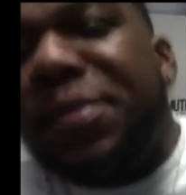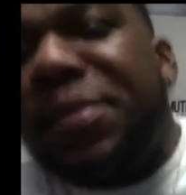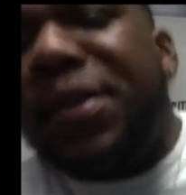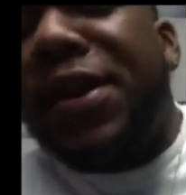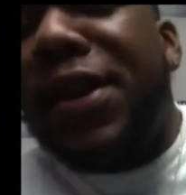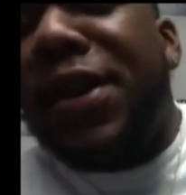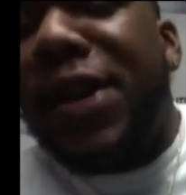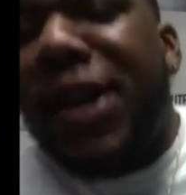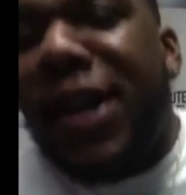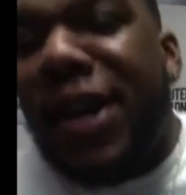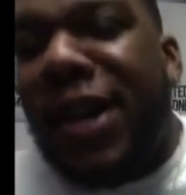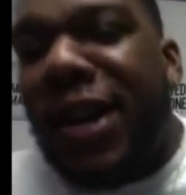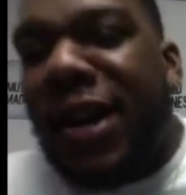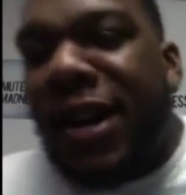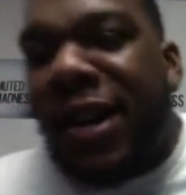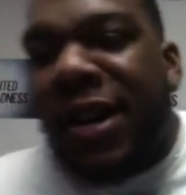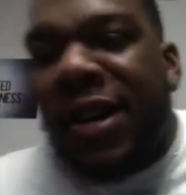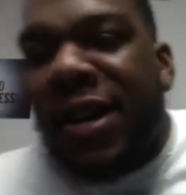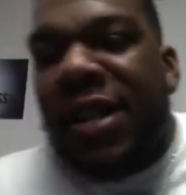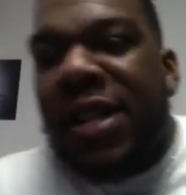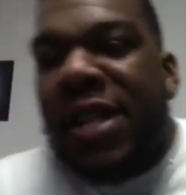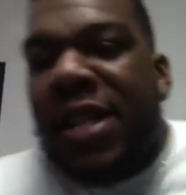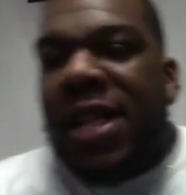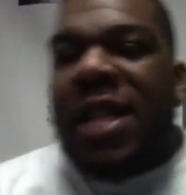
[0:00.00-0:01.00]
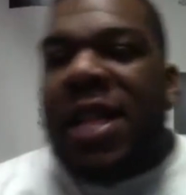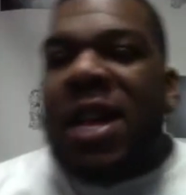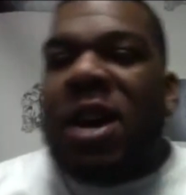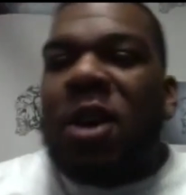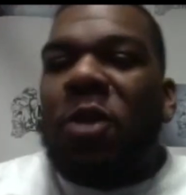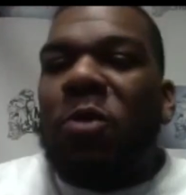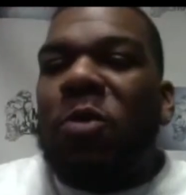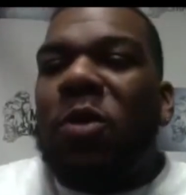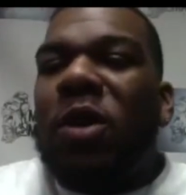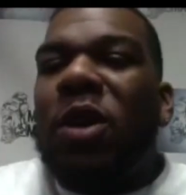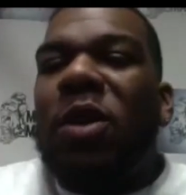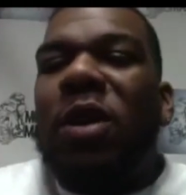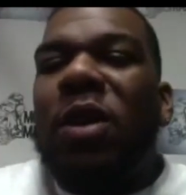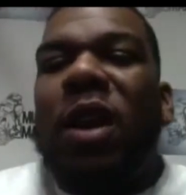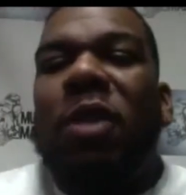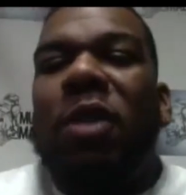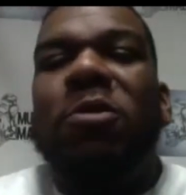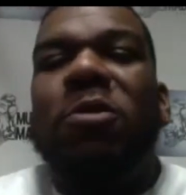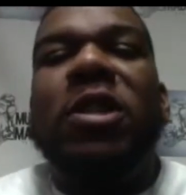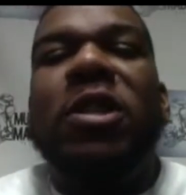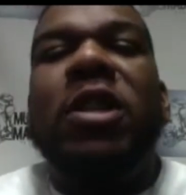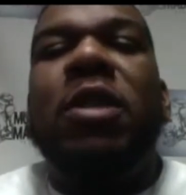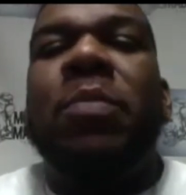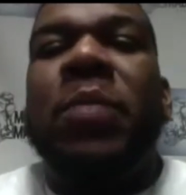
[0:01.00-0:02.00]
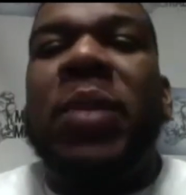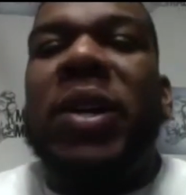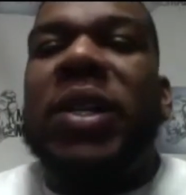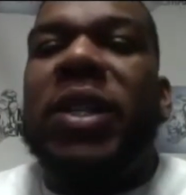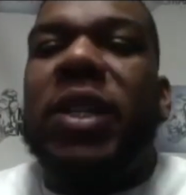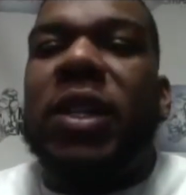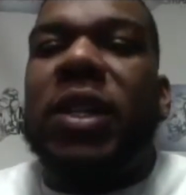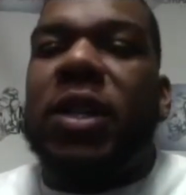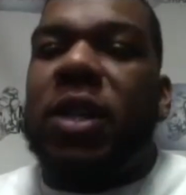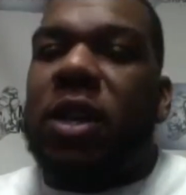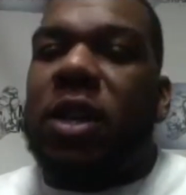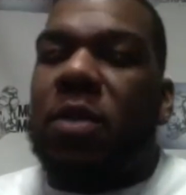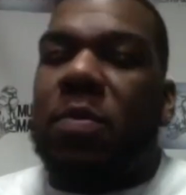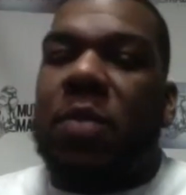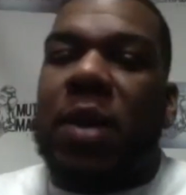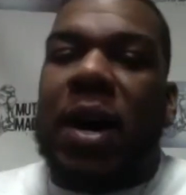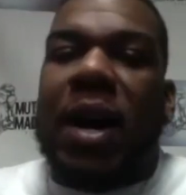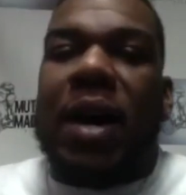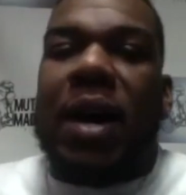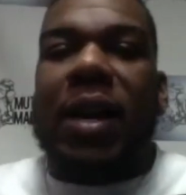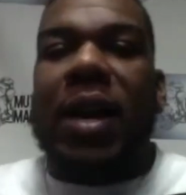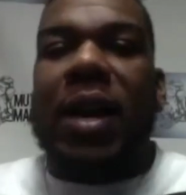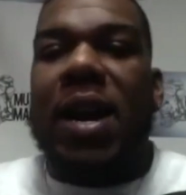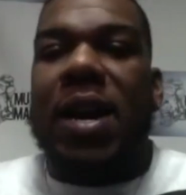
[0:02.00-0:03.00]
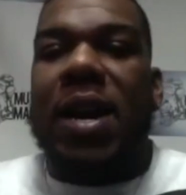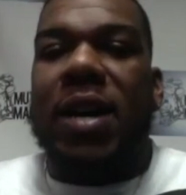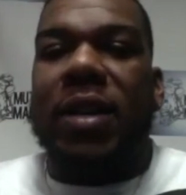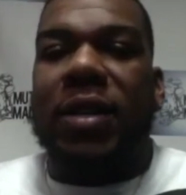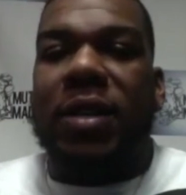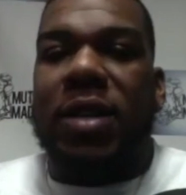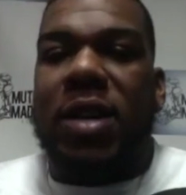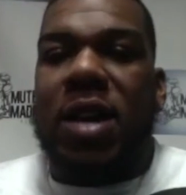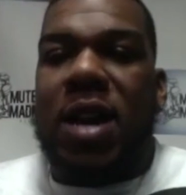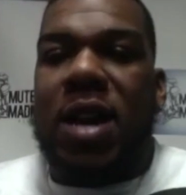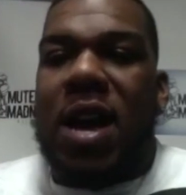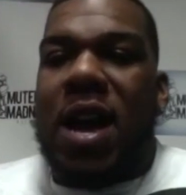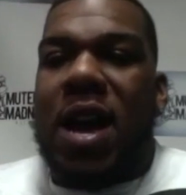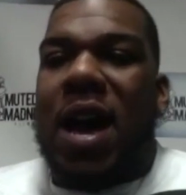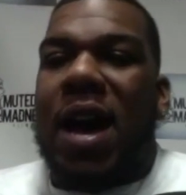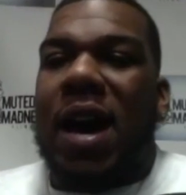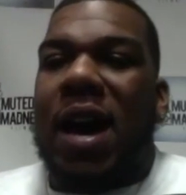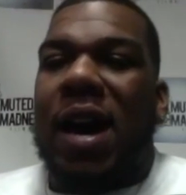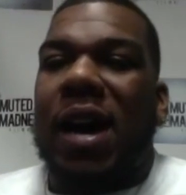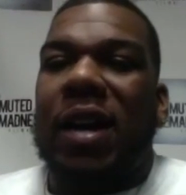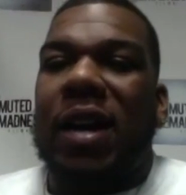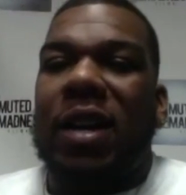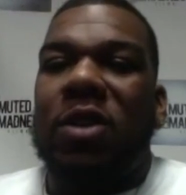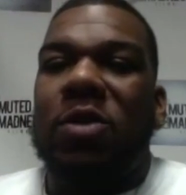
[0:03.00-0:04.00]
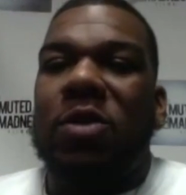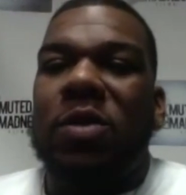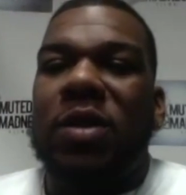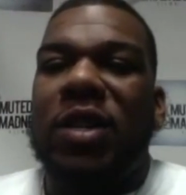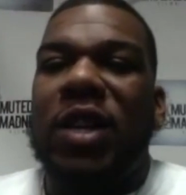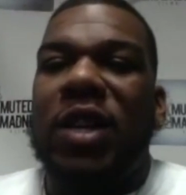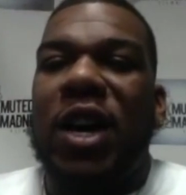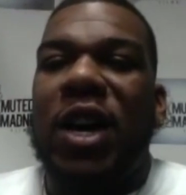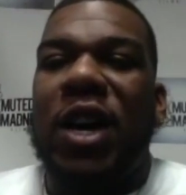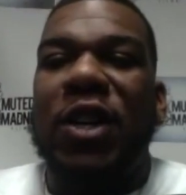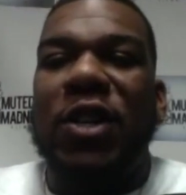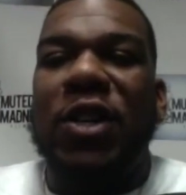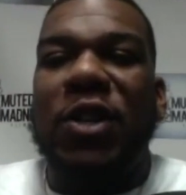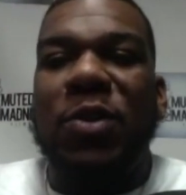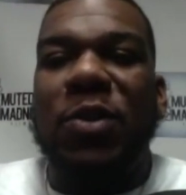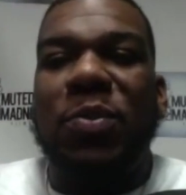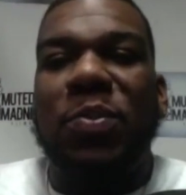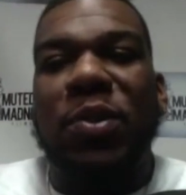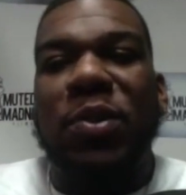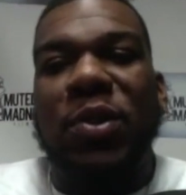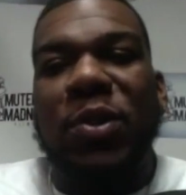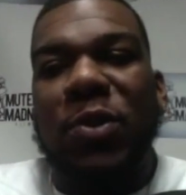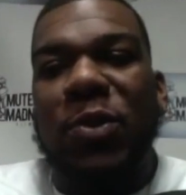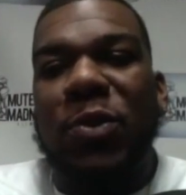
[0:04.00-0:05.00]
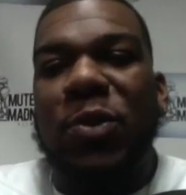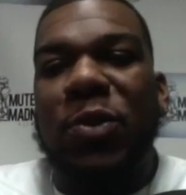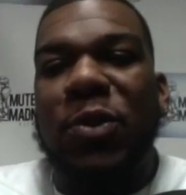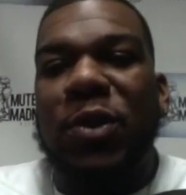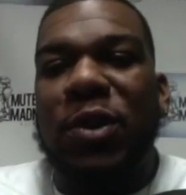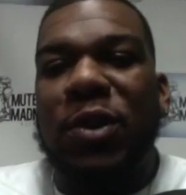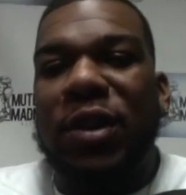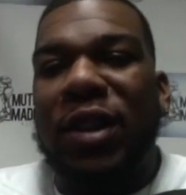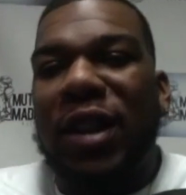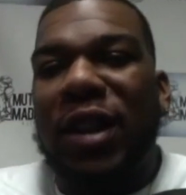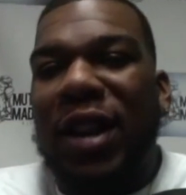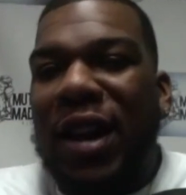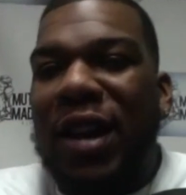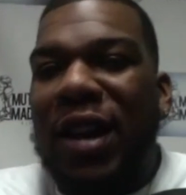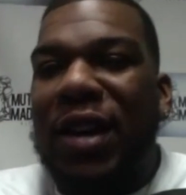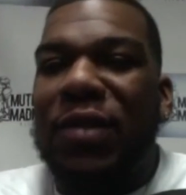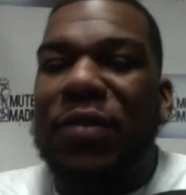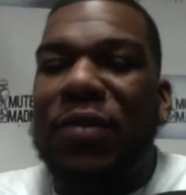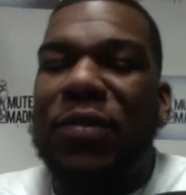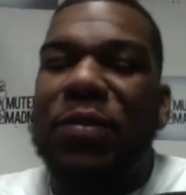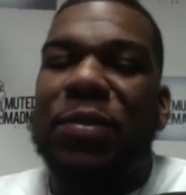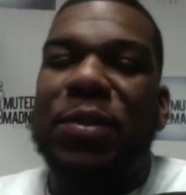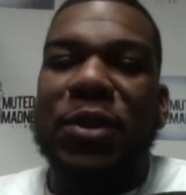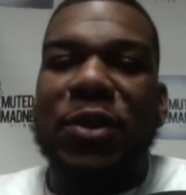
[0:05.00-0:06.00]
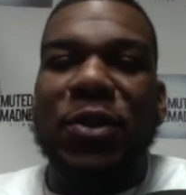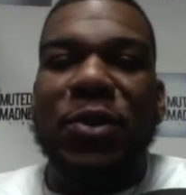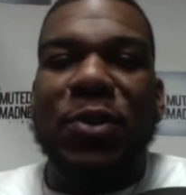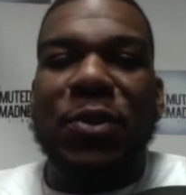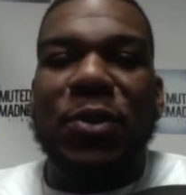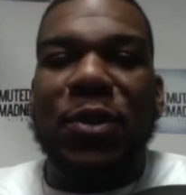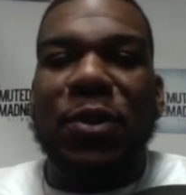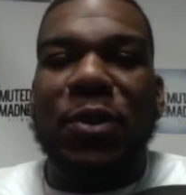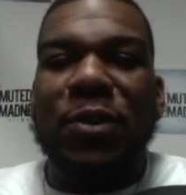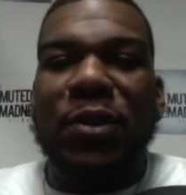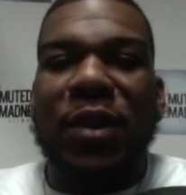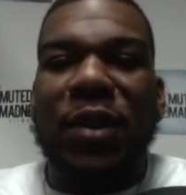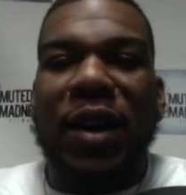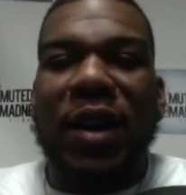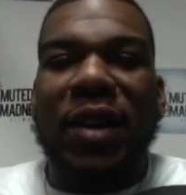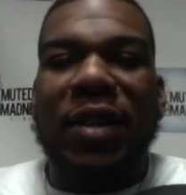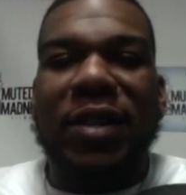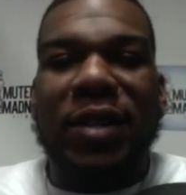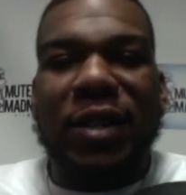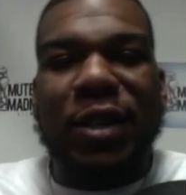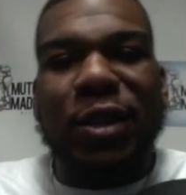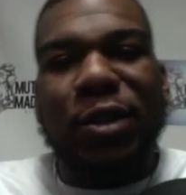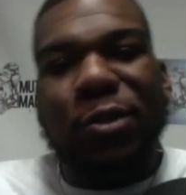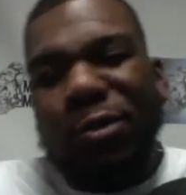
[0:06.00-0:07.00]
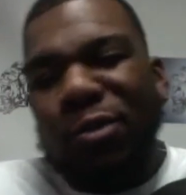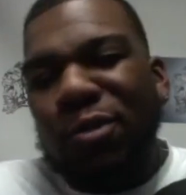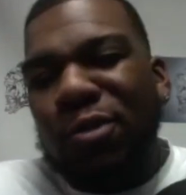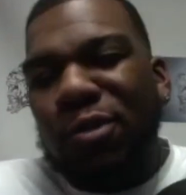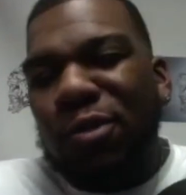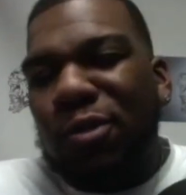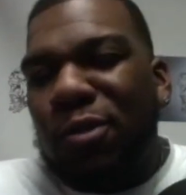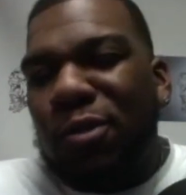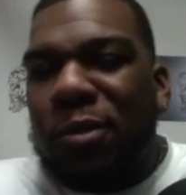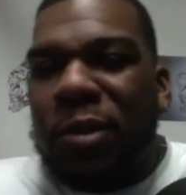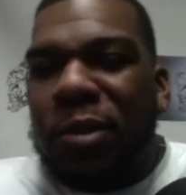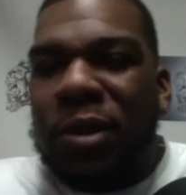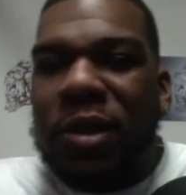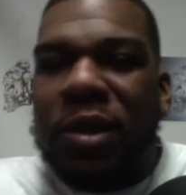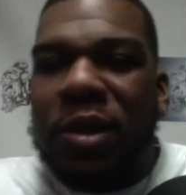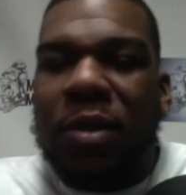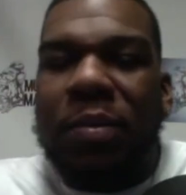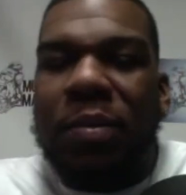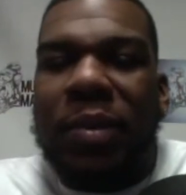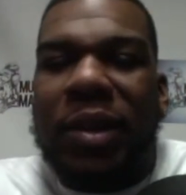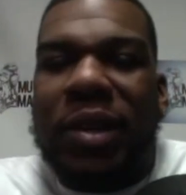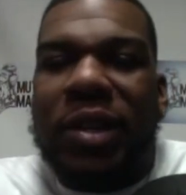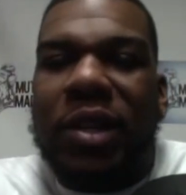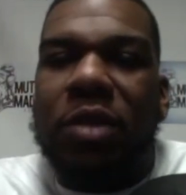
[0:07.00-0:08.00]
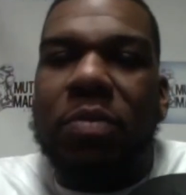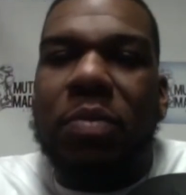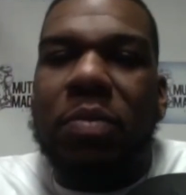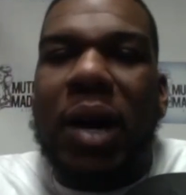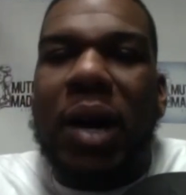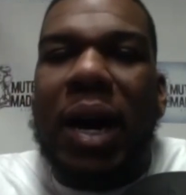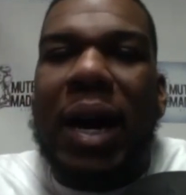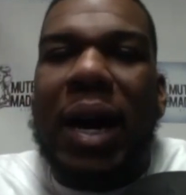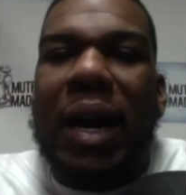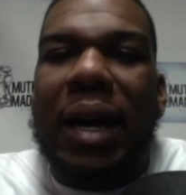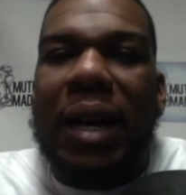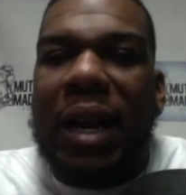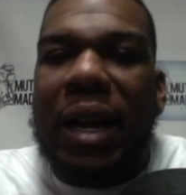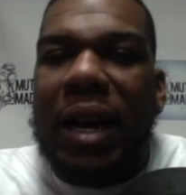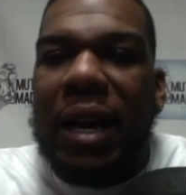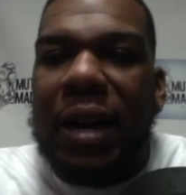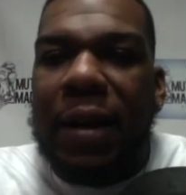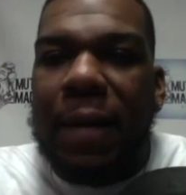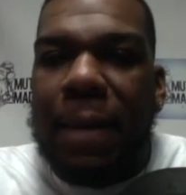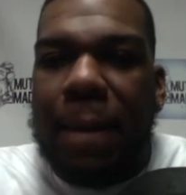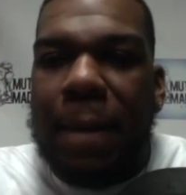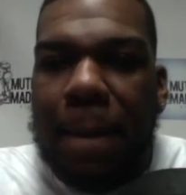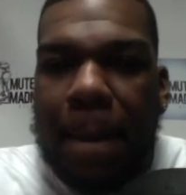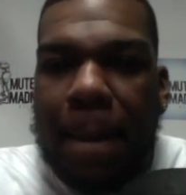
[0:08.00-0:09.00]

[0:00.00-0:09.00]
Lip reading: but what's the message of your podcast? I know it's Hustlepreneur life, but like just what's the message behind that?